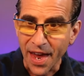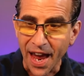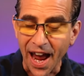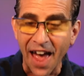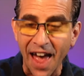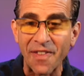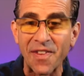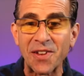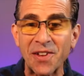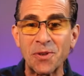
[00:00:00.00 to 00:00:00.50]

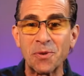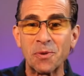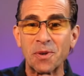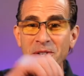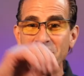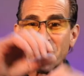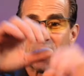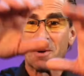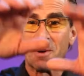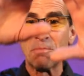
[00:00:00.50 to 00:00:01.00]
and then do a
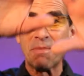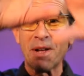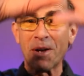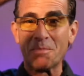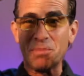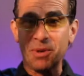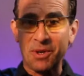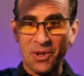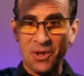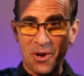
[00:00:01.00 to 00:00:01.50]
dumbbell
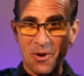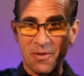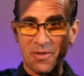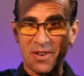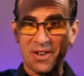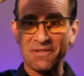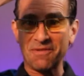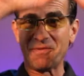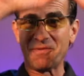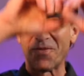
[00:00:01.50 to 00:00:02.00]
pullover
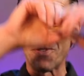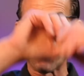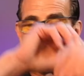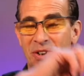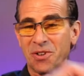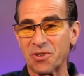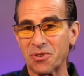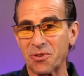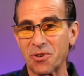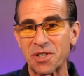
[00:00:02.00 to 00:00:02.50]

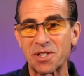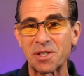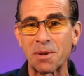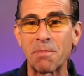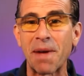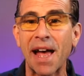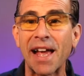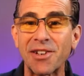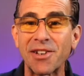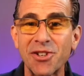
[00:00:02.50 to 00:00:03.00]
across the
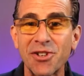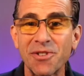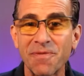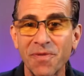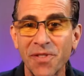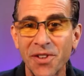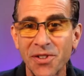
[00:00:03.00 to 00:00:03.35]
bench.